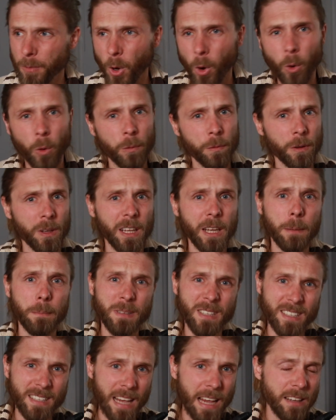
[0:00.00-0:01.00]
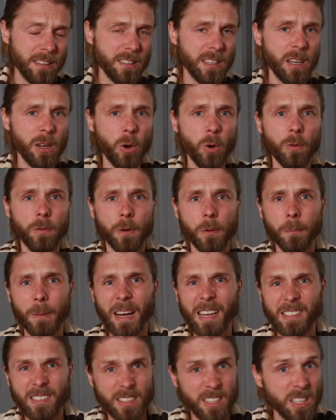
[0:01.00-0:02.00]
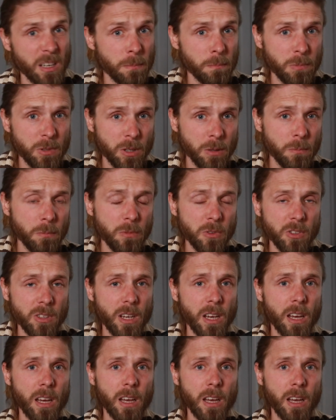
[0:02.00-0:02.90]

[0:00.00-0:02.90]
overly obsessing over my symptoms